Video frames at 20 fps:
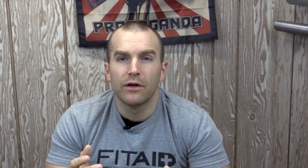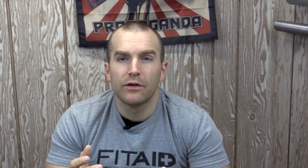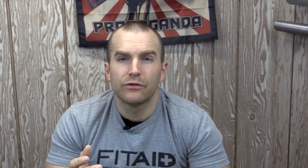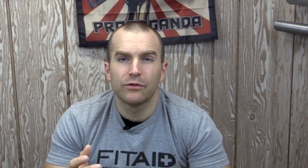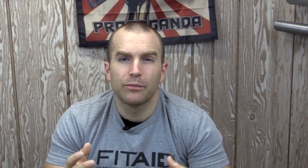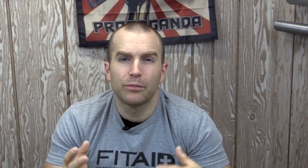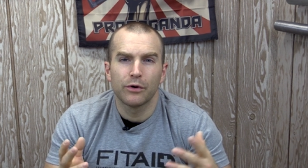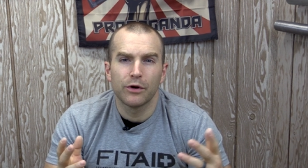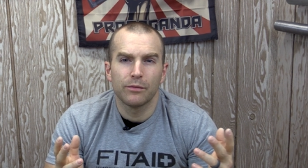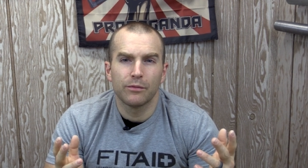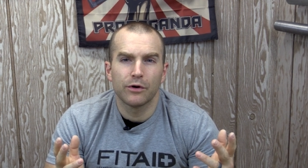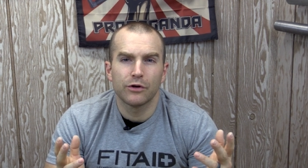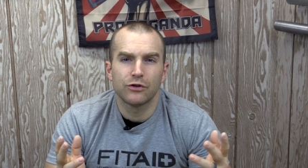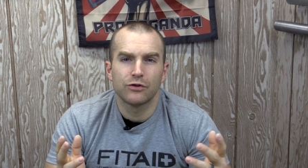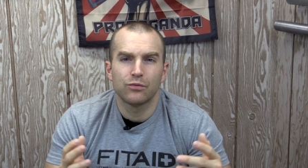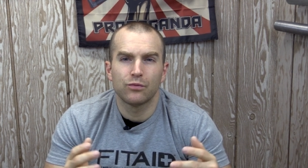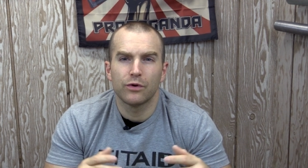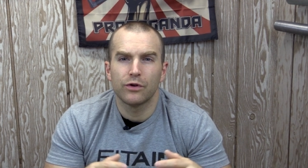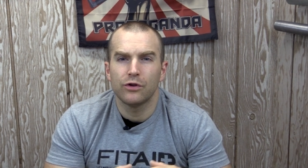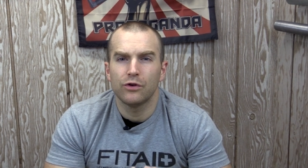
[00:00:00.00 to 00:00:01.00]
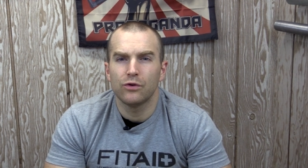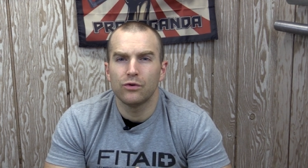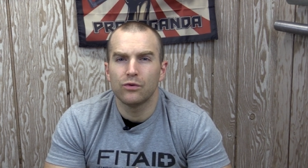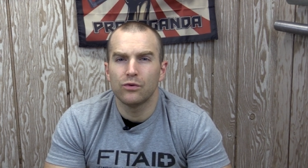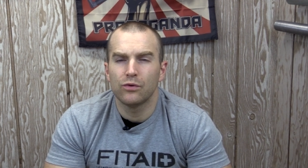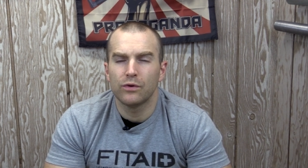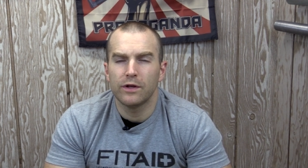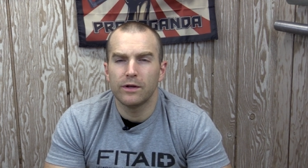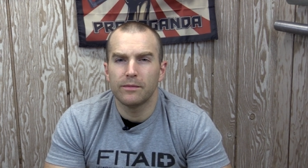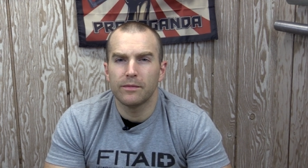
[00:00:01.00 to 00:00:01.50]
so pretty much when
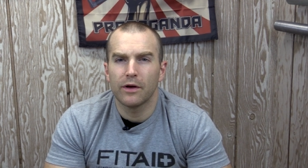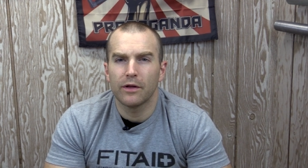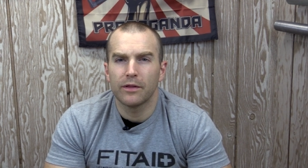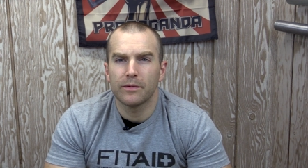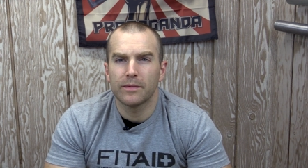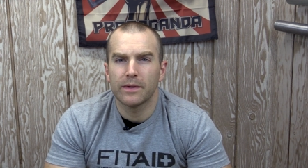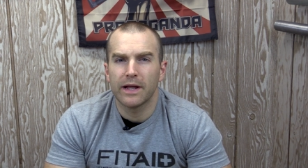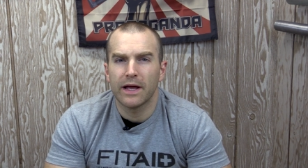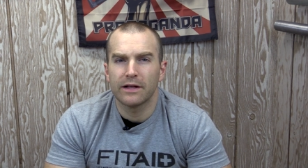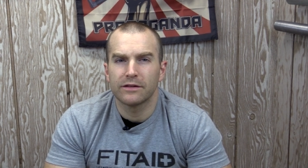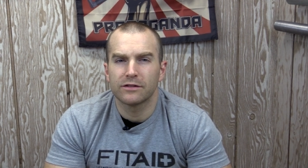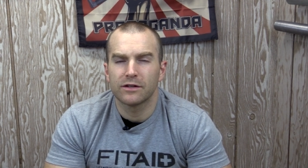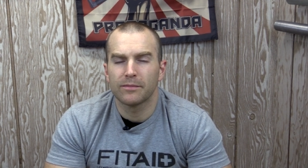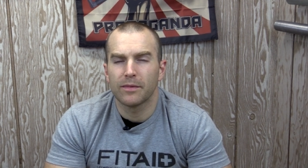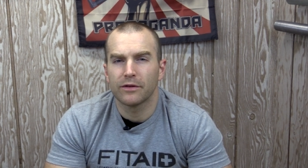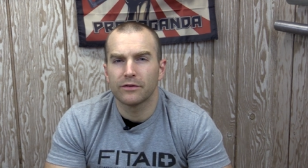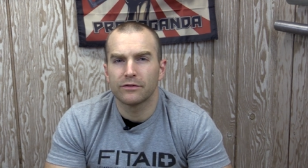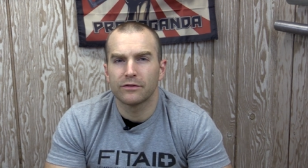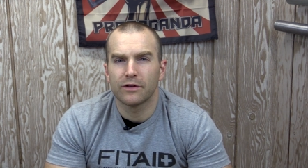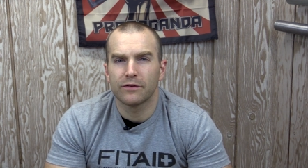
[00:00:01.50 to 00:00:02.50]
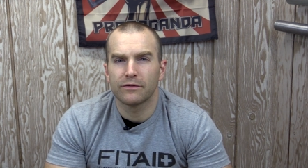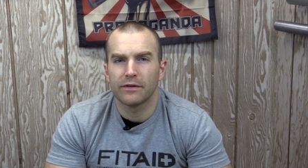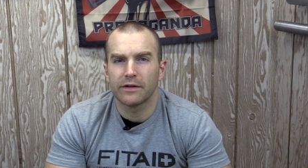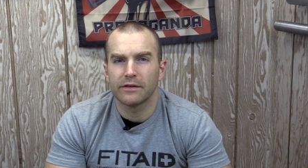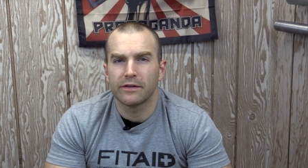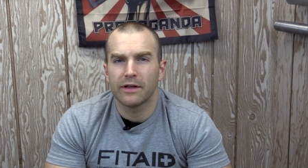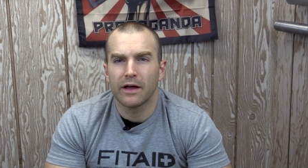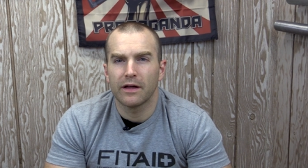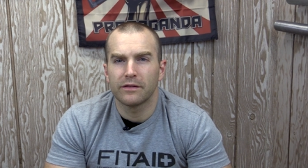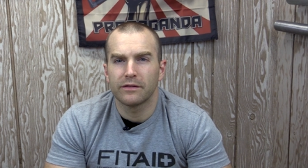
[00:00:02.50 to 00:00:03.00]
you email them and ask about stuff
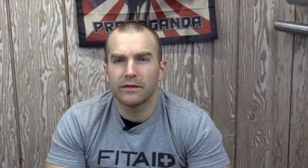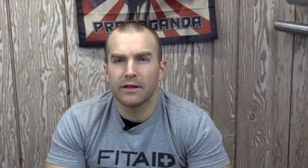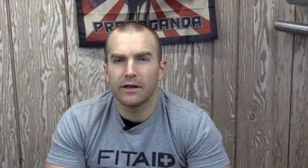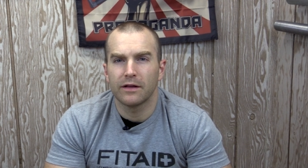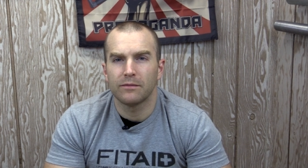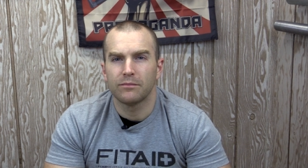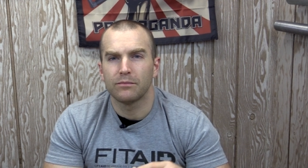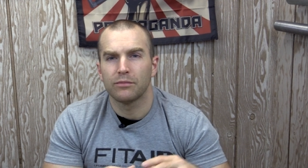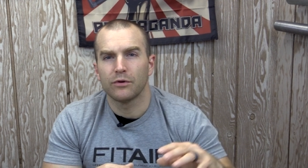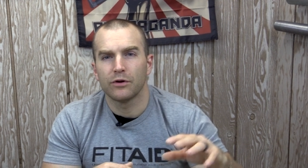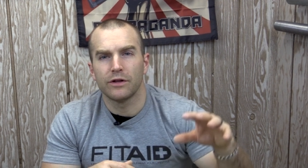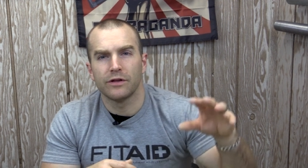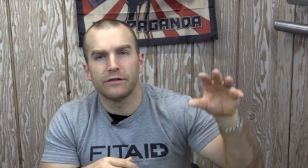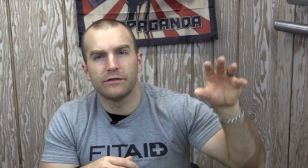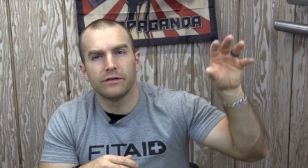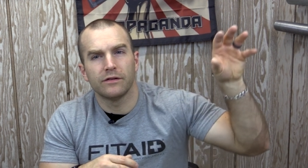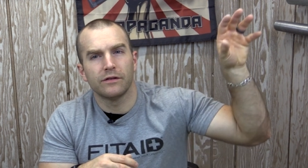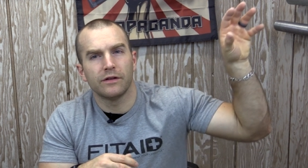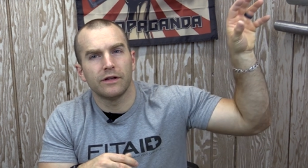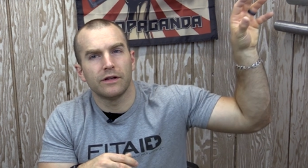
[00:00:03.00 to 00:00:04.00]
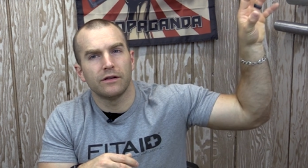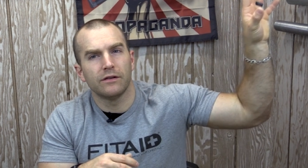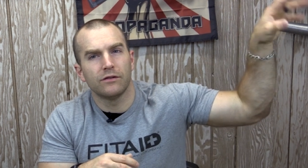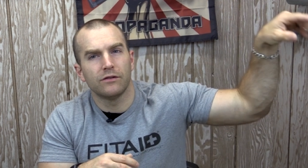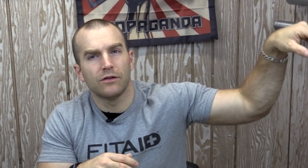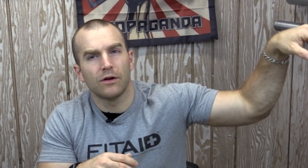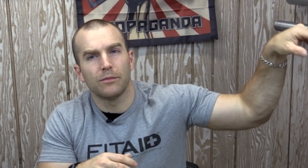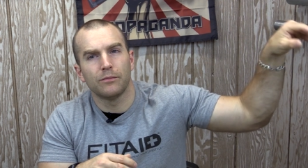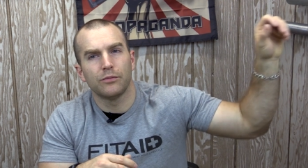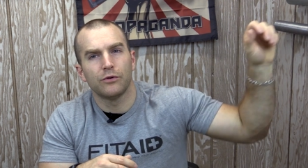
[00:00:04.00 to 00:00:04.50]
like that, they instantly
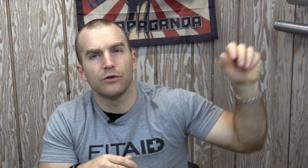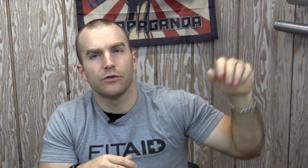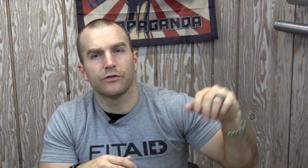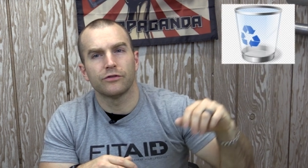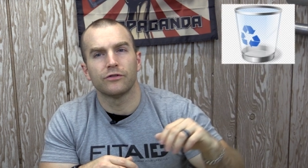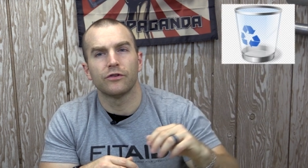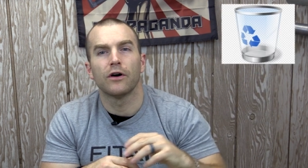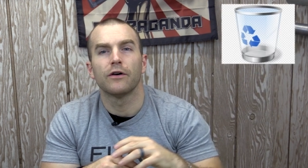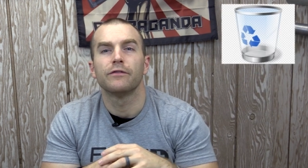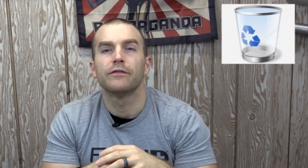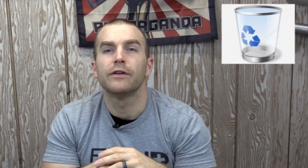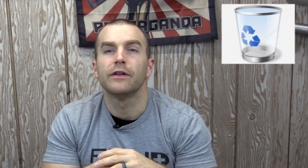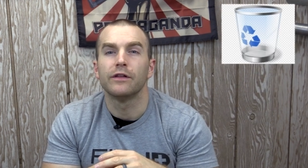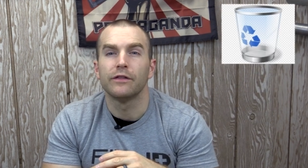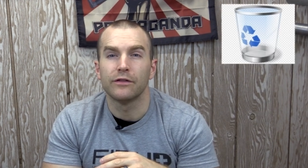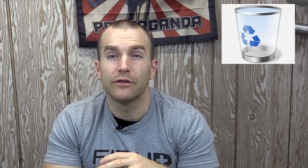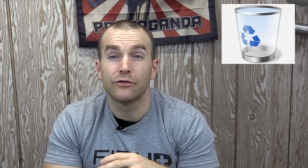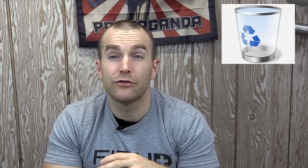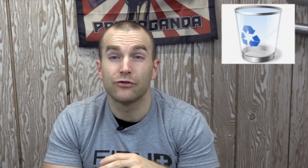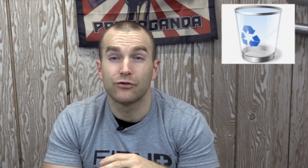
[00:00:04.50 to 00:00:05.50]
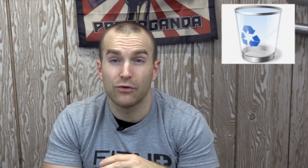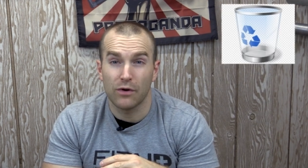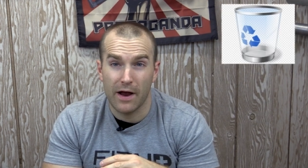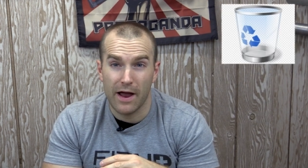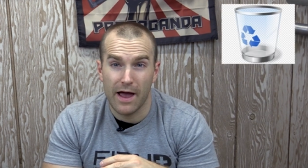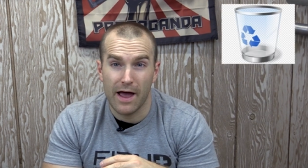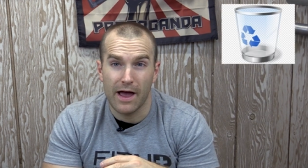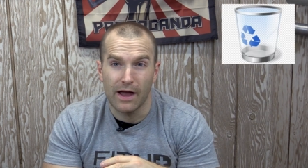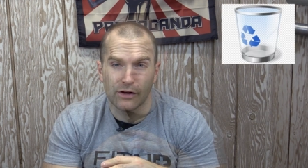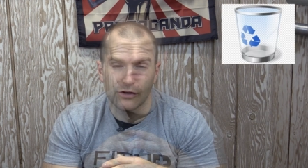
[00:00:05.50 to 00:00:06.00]
dump your stuff in the
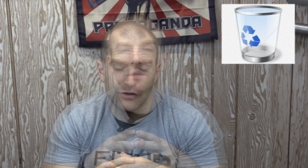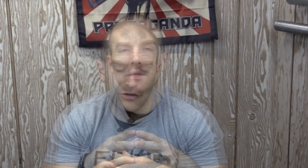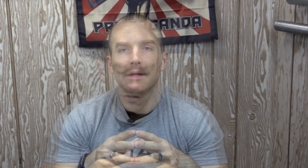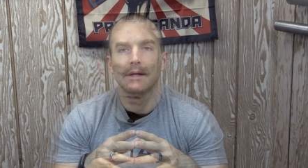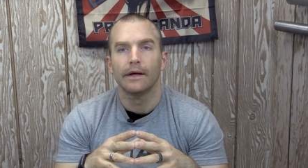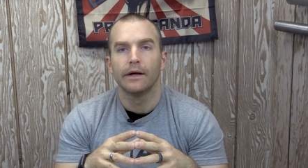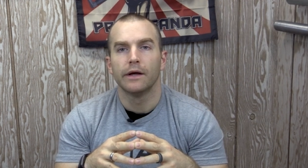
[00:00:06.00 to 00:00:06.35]
trash.